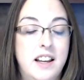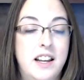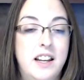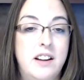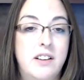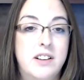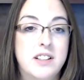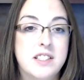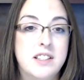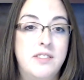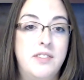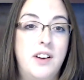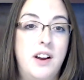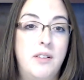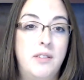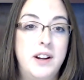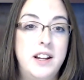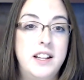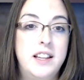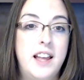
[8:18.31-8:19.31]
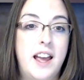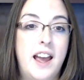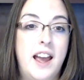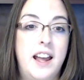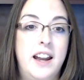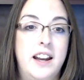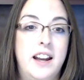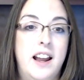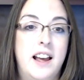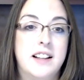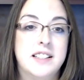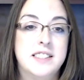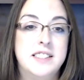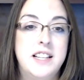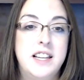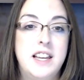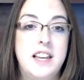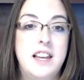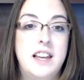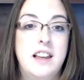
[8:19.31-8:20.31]
because if I read that and I
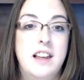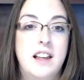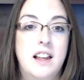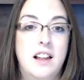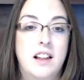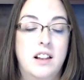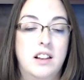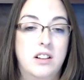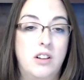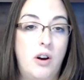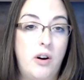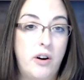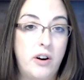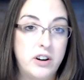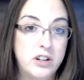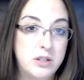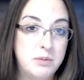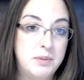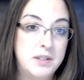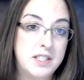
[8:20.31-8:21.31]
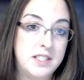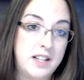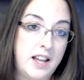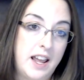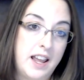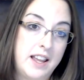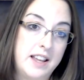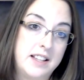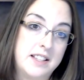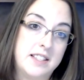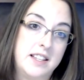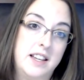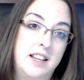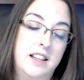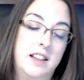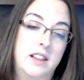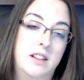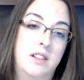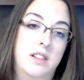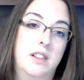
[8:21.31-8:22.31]
see large mistakes
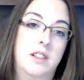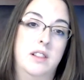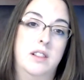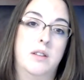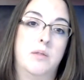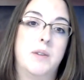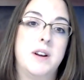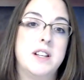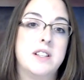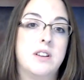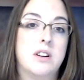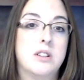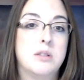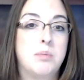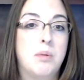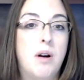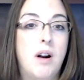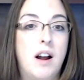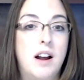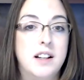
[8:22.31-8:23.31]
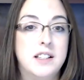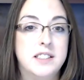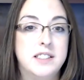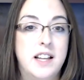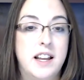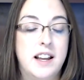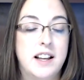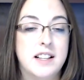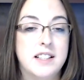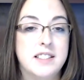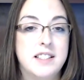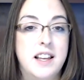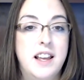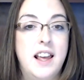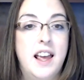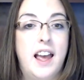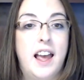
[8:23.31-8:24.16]
in the research process,